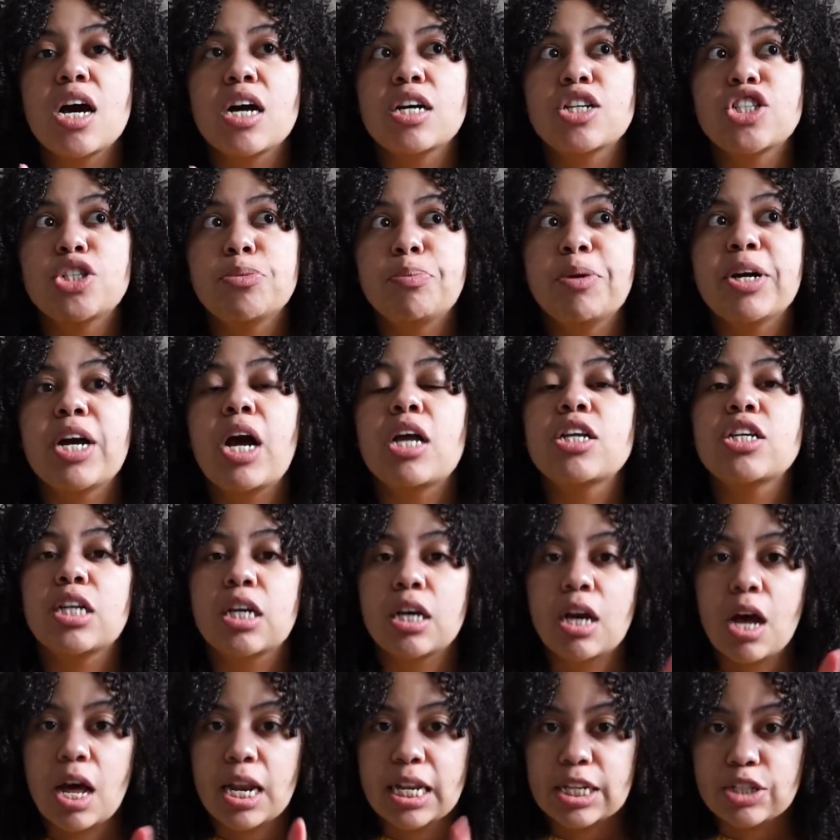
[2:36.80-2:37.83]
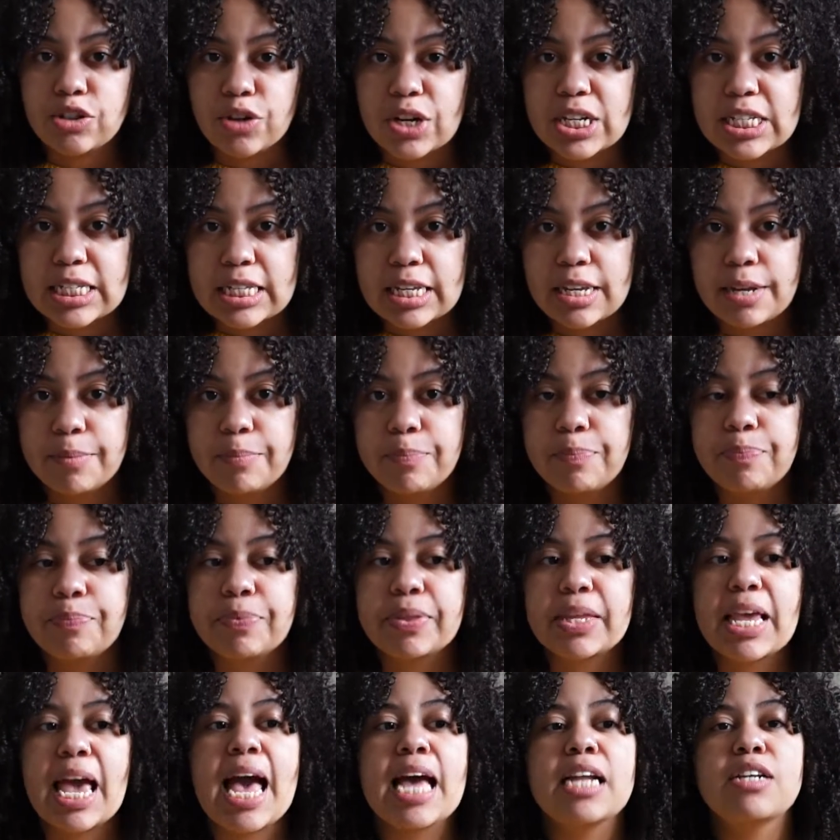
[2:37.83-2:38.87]
spring onion and garlic dressing,
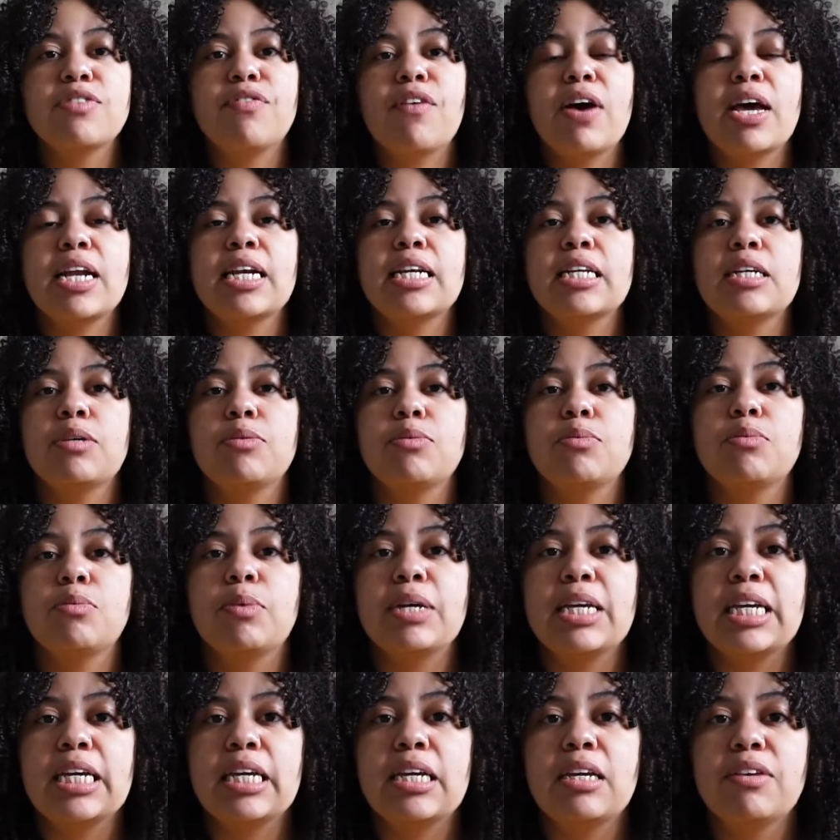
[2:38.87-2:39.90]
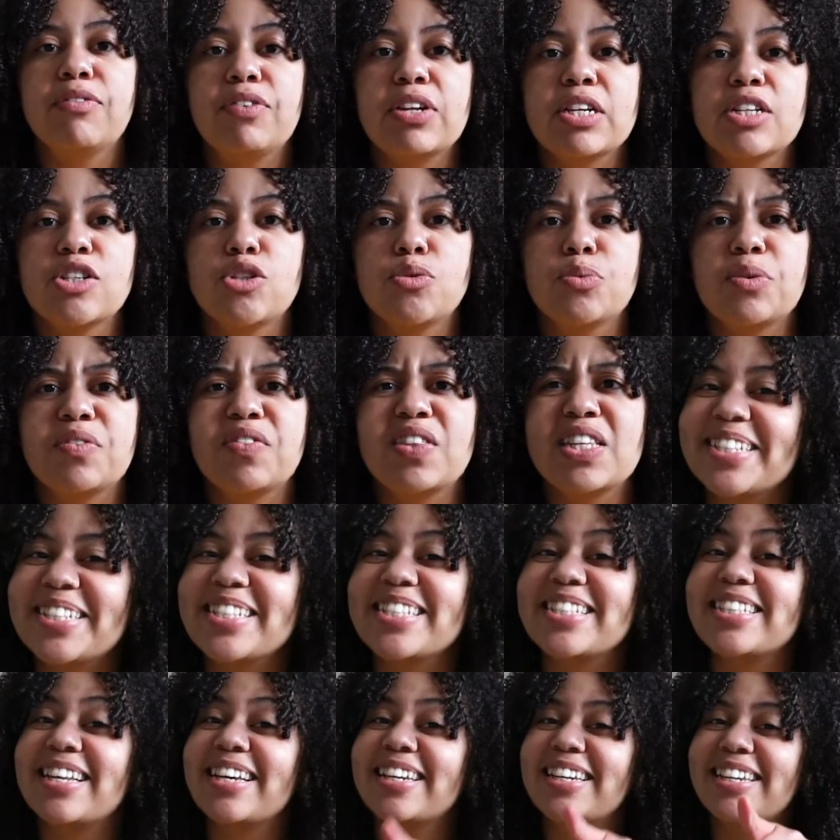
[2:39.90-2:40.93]
and finally we finished with the
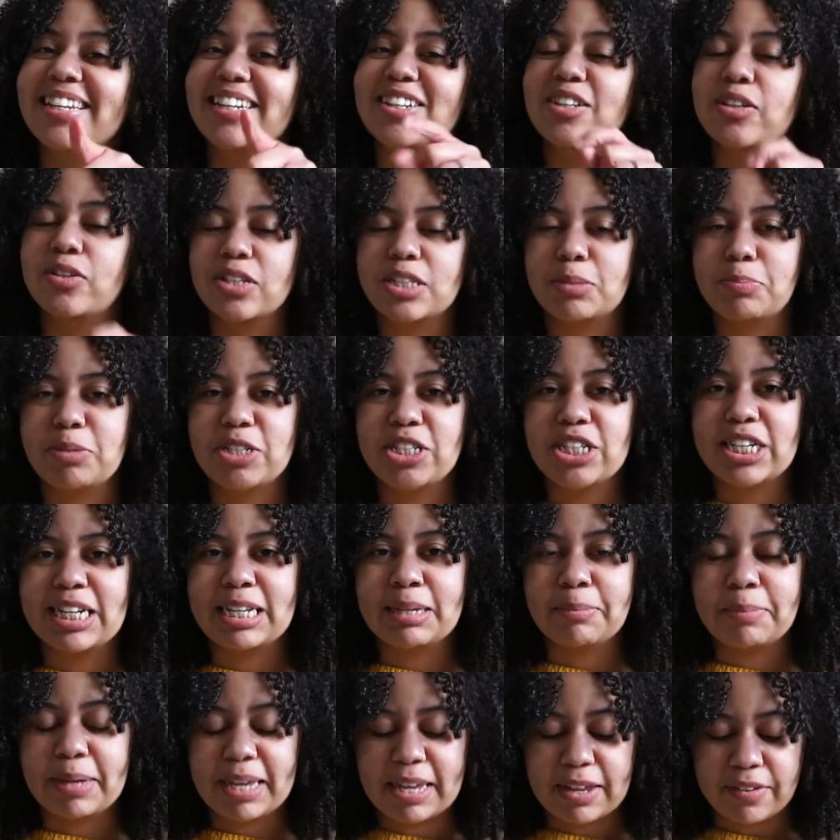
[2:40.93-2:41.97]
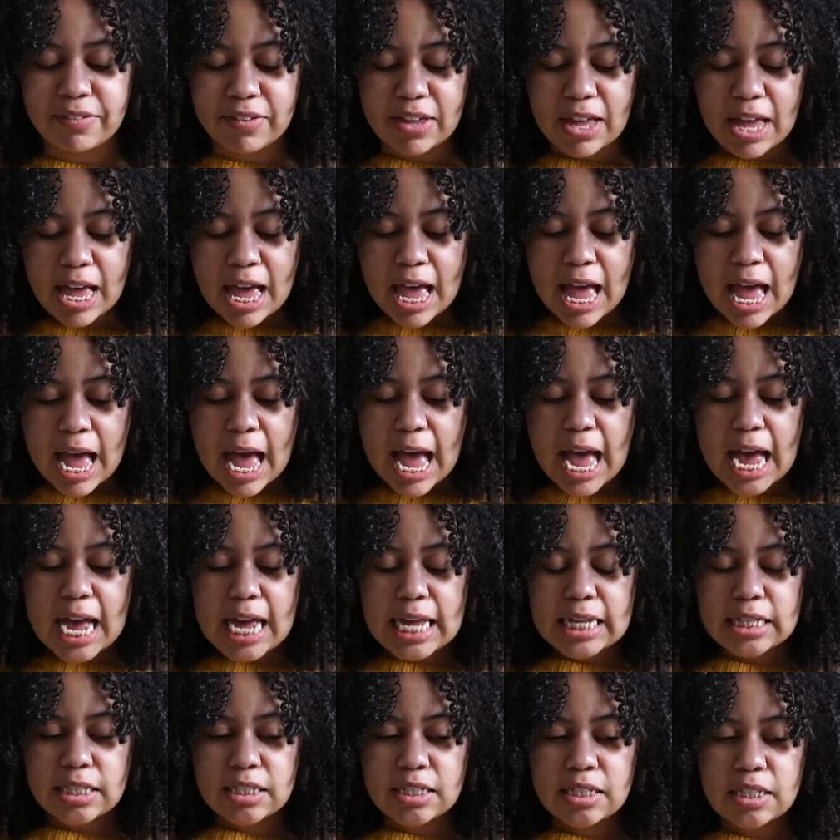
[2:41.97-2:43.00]
succulent crispy chili beef.
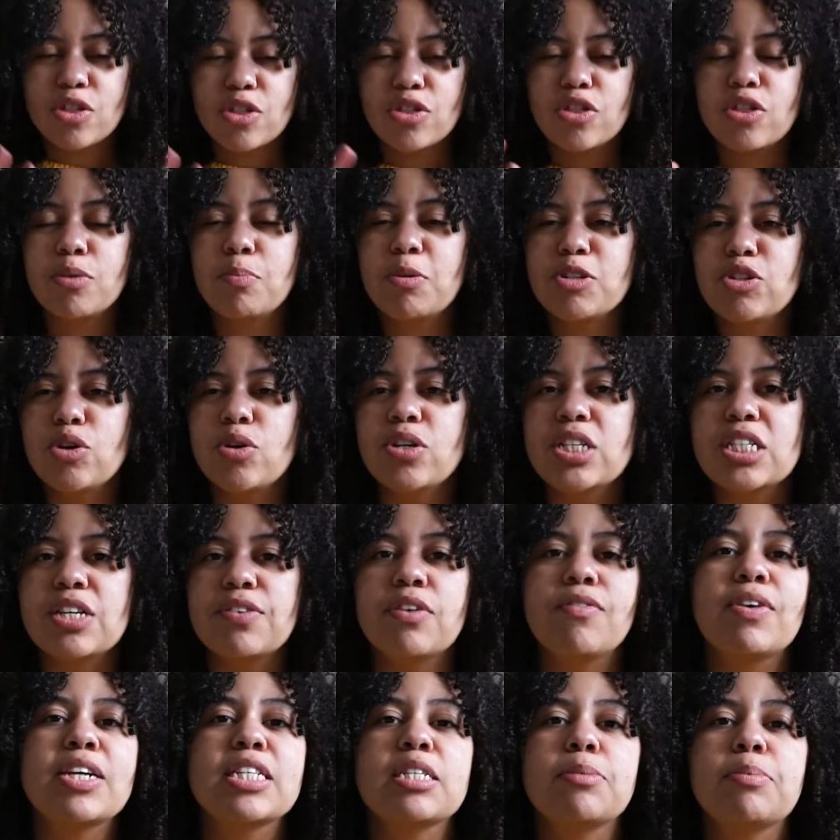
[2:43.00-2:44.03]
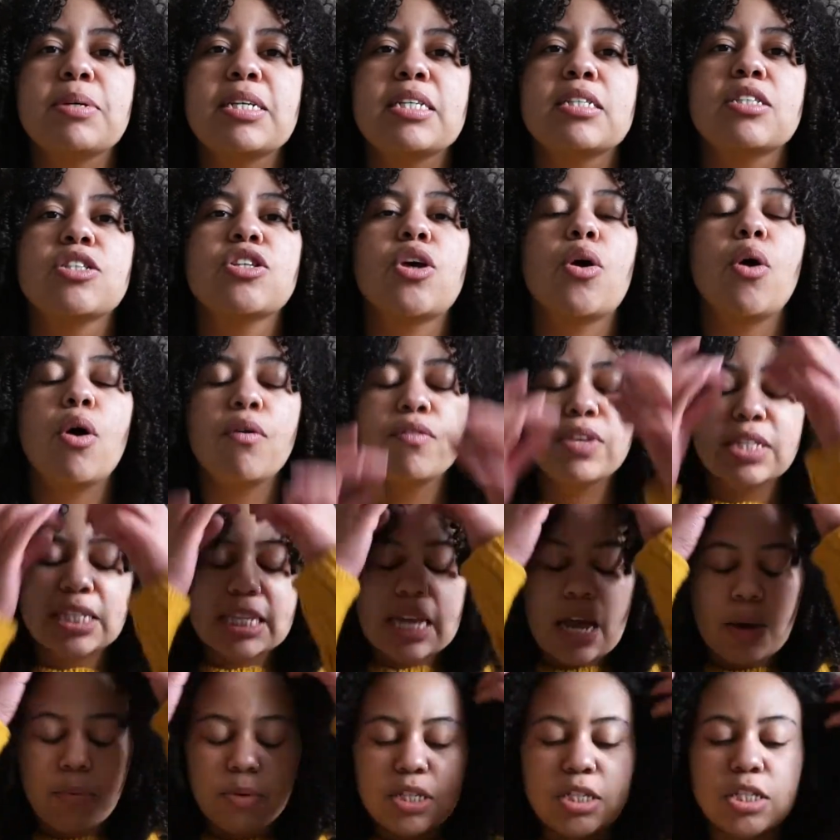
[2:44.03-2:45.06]
And the majority of the recipes, so obviously
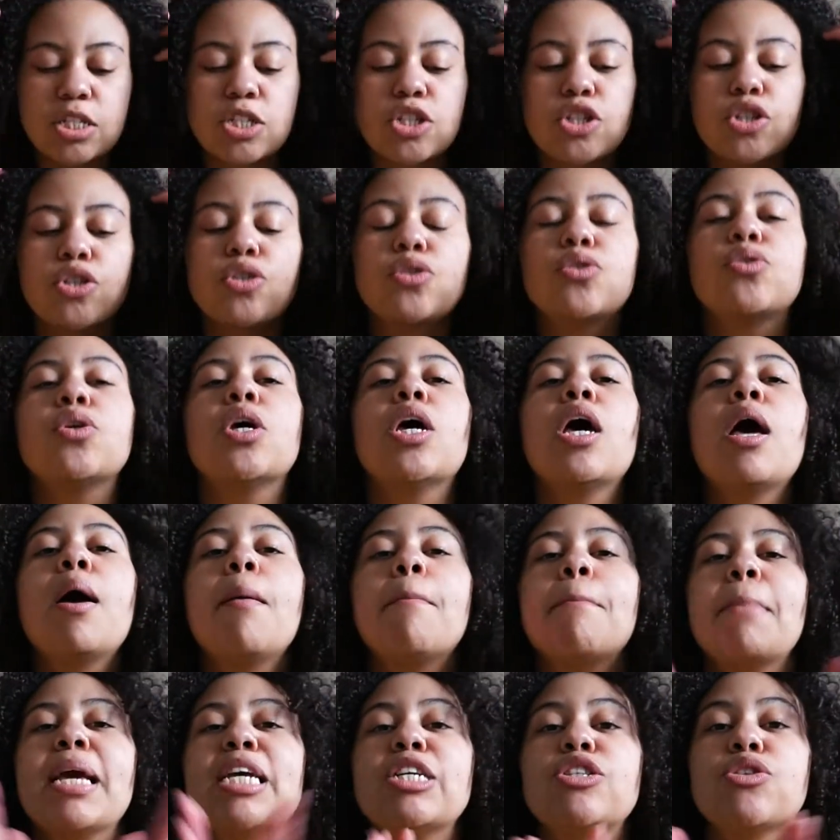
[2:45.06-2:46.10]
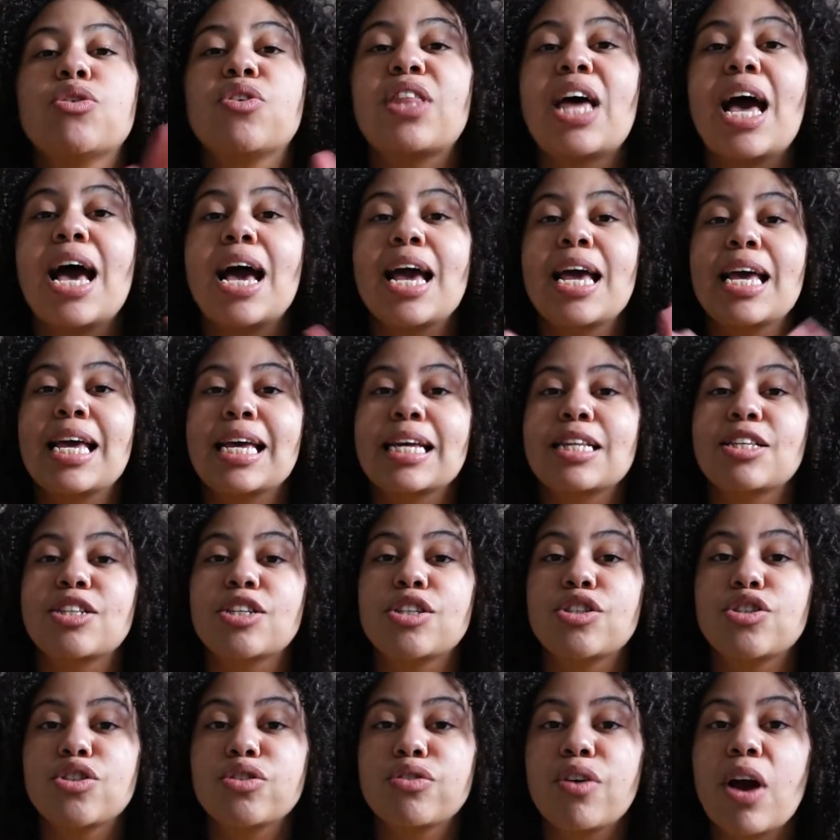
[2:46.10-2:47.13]
I wanted to make sure that I had
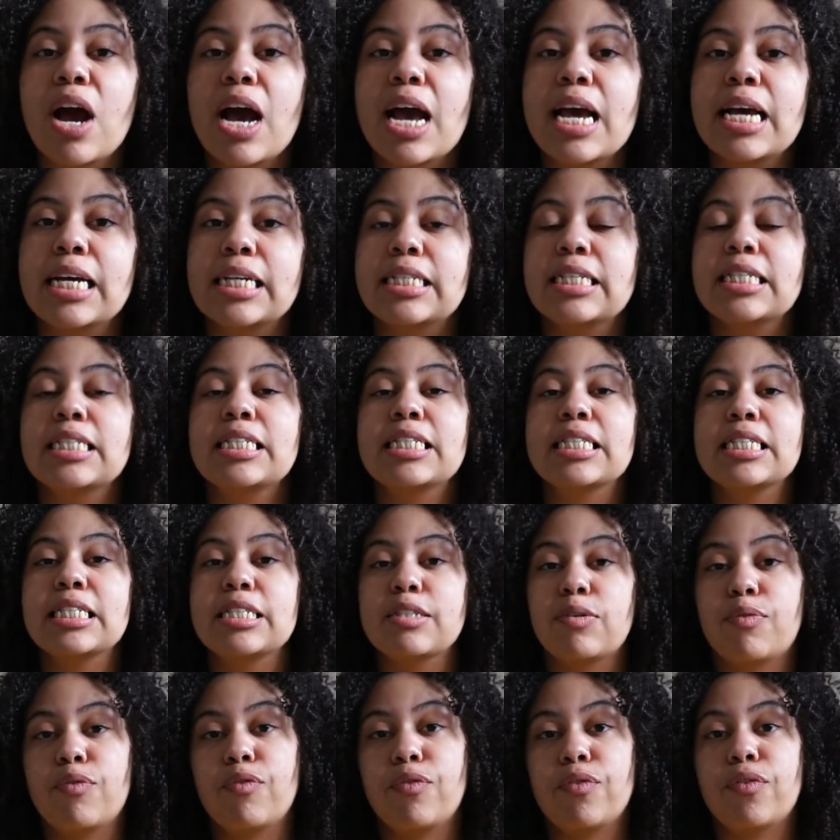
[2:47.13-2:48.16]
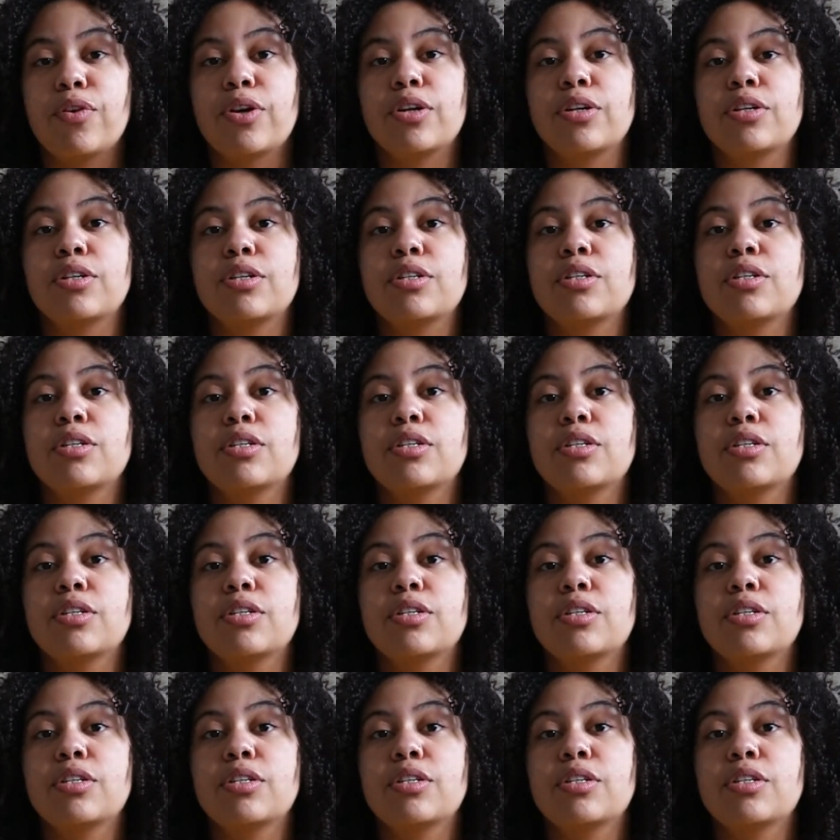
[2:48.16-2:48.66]
tried different